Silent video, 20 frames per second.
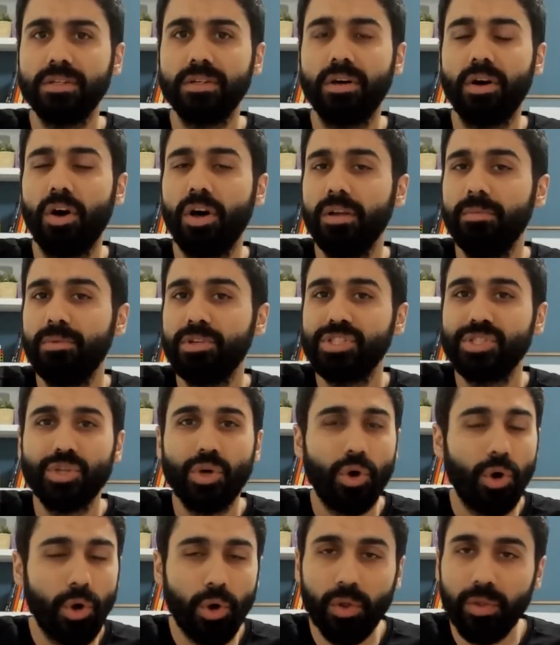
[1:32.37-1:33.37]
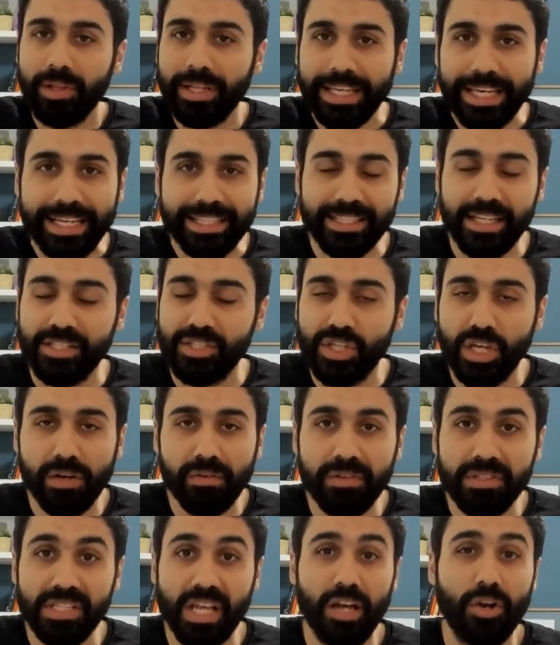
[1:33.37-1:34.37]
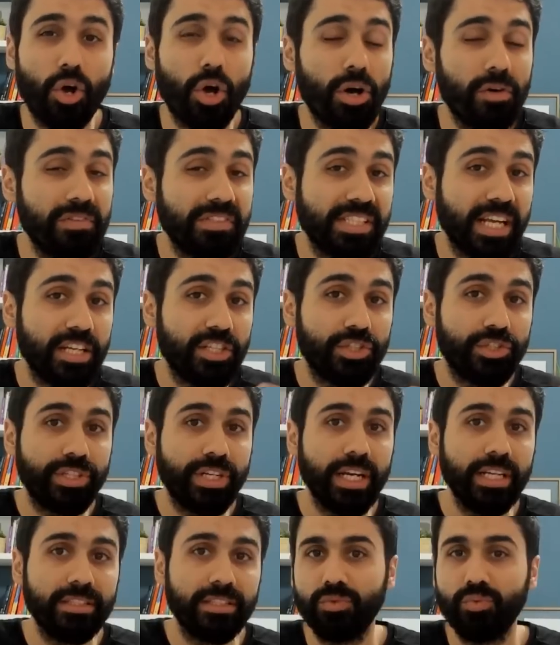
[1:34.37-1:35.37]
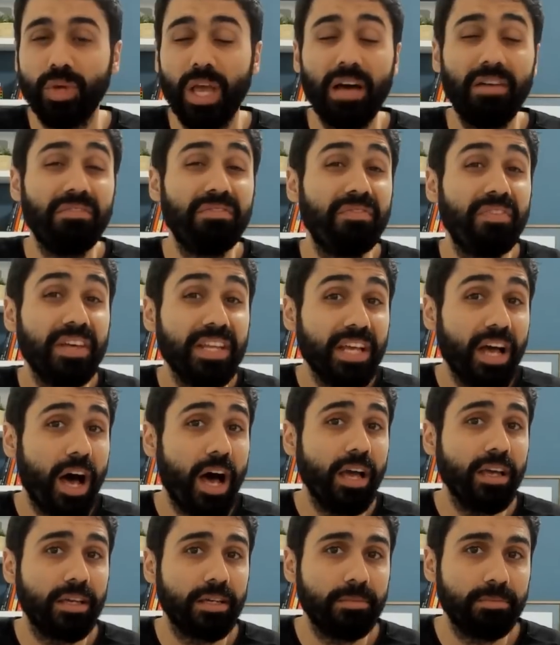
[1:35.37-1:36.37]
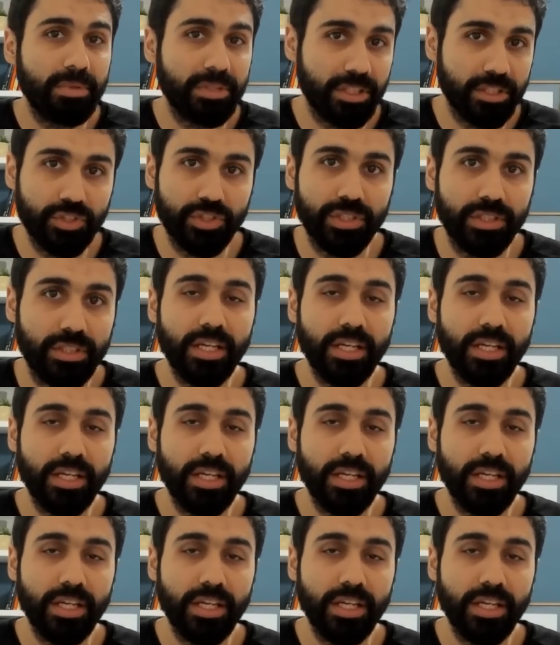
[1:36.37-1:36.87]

Almost all gigs and servers are oversaturated. We have very high competition.